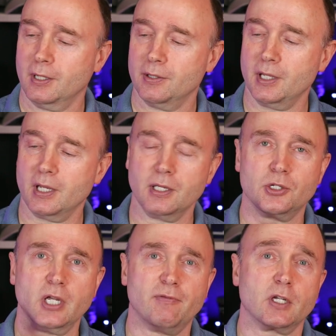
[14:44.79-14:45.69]
the
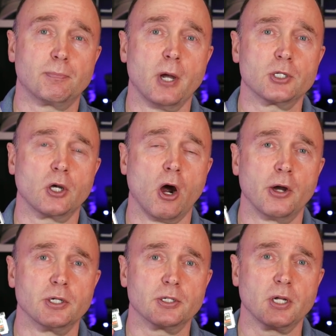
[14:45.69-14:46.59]
CFexpress
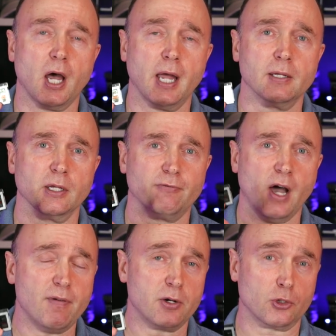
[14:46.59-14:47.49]
card, the
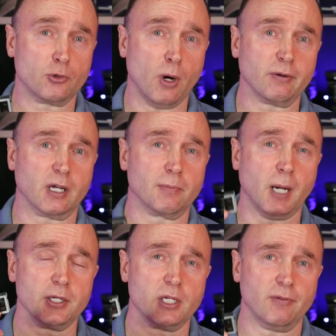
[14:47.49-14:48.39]
512GB
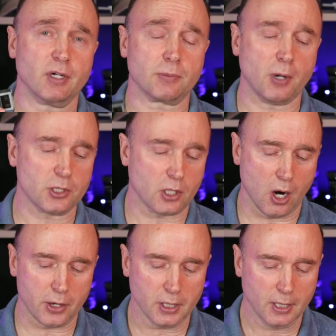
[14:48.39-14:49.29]
CFexpress
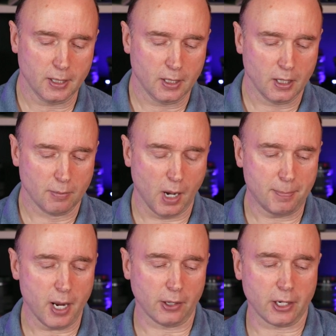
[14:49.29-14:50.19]
card by
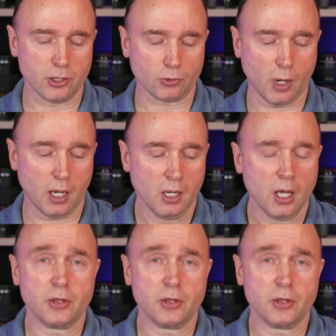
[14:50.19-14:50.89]
Pergear as well.